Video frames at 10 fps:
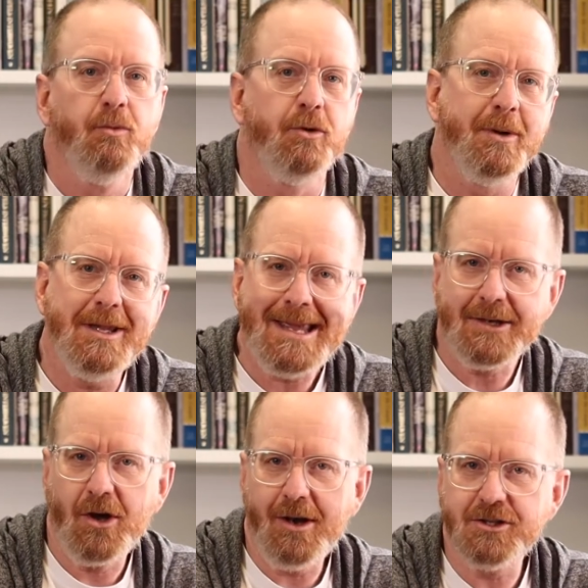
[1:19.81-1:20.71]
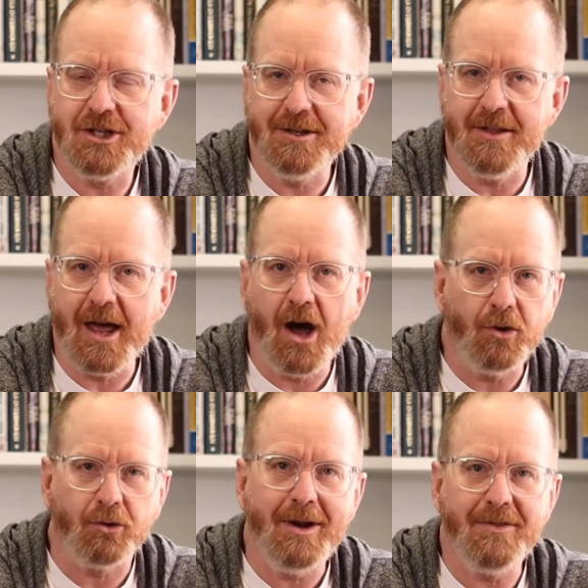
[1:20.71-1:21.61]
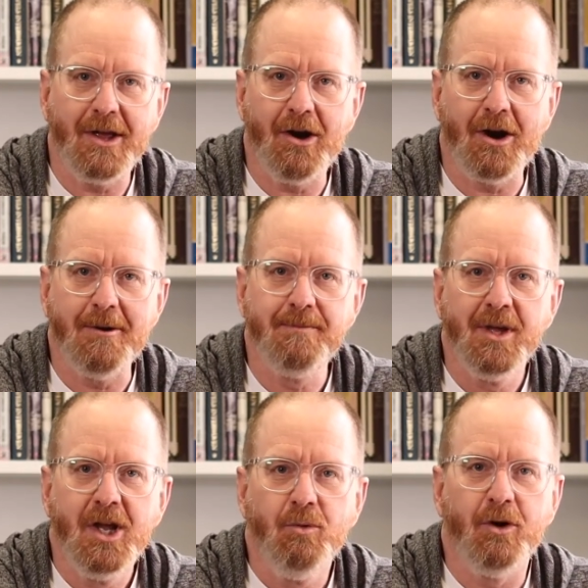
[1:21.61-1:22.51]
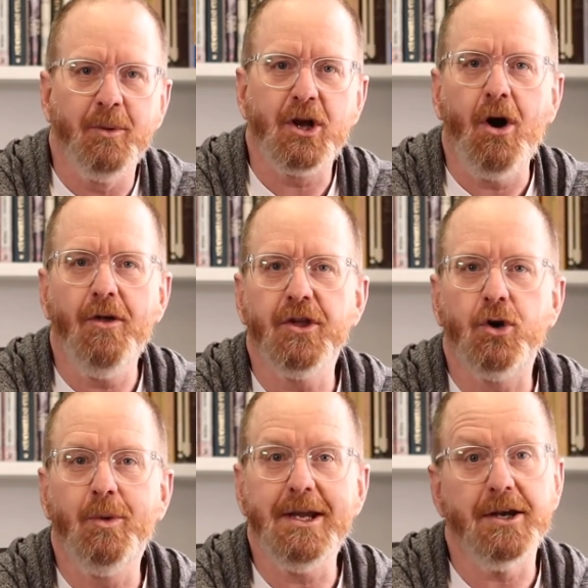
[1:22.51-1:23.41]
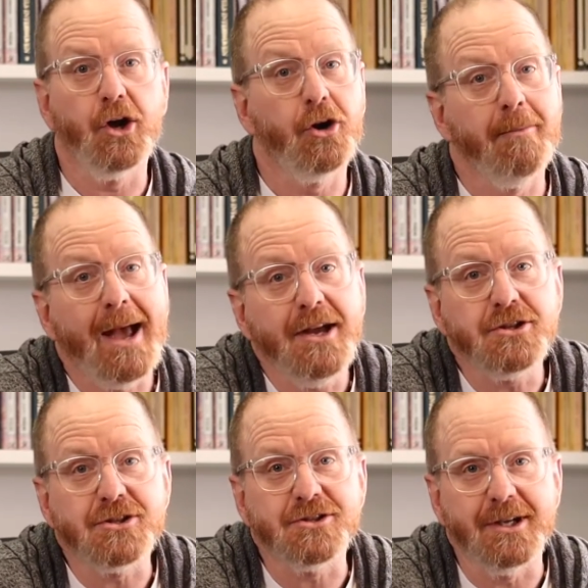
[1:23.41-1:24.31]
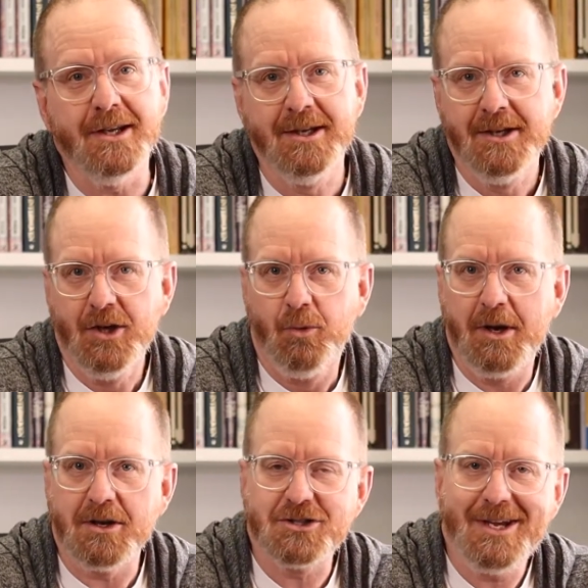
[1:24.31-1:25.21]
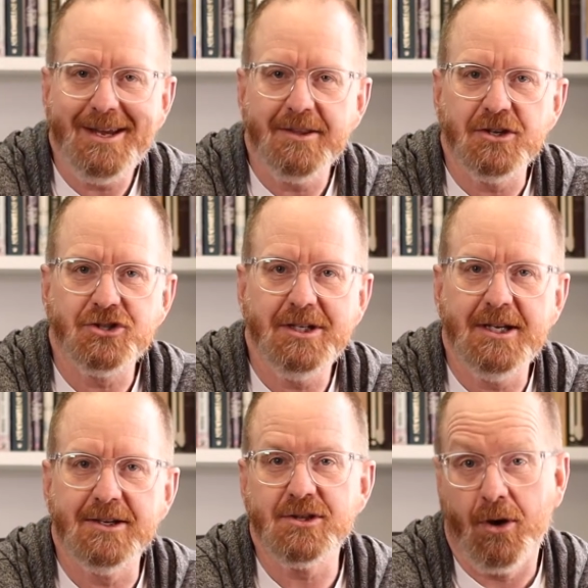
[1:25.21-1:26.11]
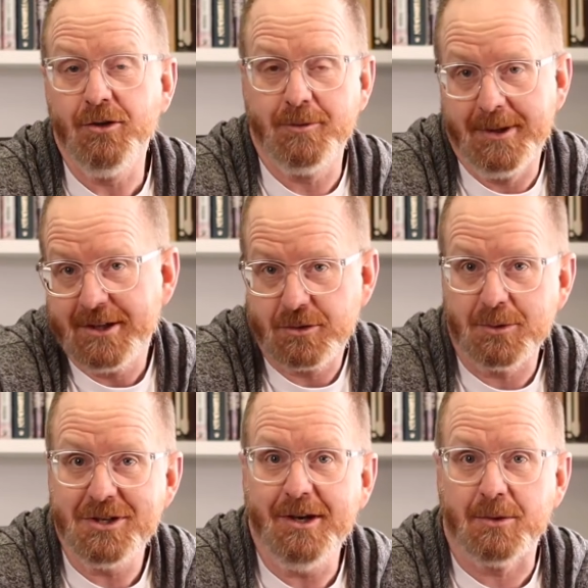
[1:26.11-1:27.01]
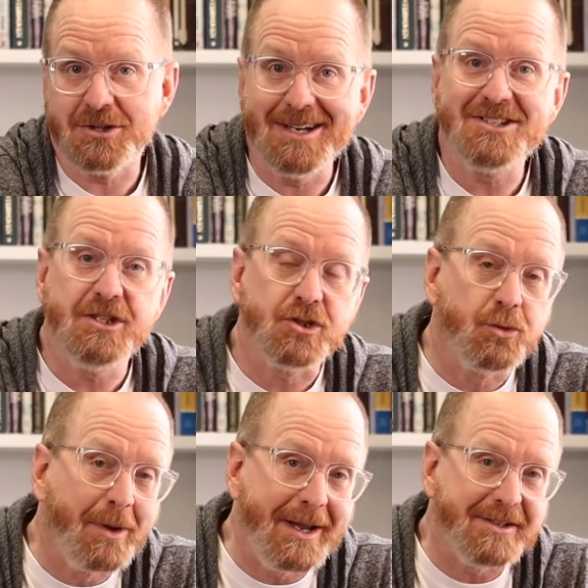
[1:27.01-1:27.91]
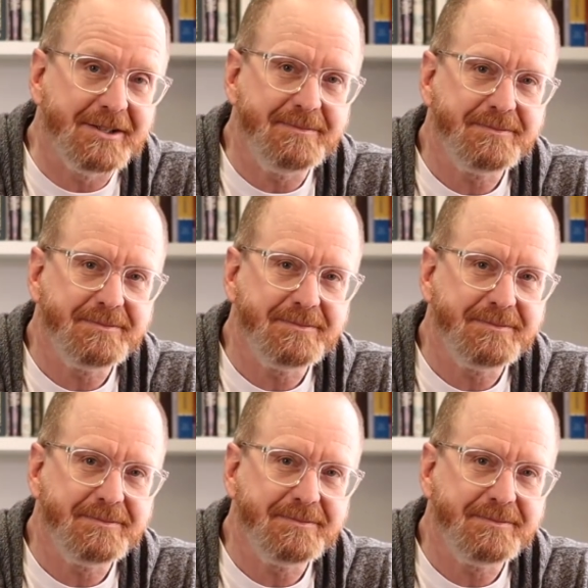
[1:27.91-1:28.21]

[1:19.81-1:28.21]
we're really acknowledging that how great they are. When we call the Queen Her Majesty, we are saying that she is ultimately, that's what we're saying, she's great.